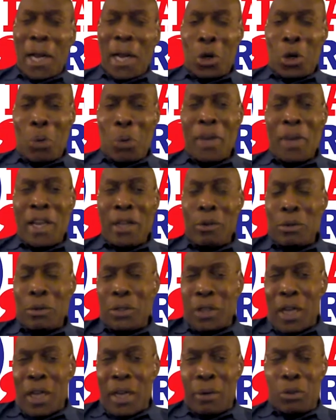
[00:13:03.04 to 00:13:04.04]
a little bit. He
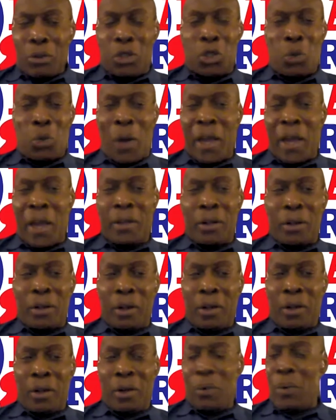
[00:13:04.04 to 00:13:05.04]
looks like he was sweating a
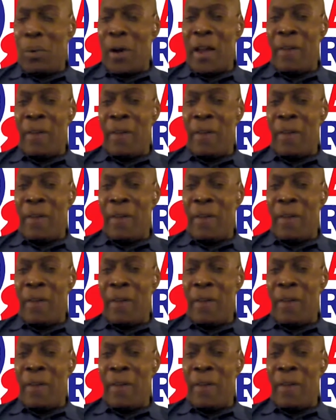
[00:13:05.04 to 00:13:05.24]
lot or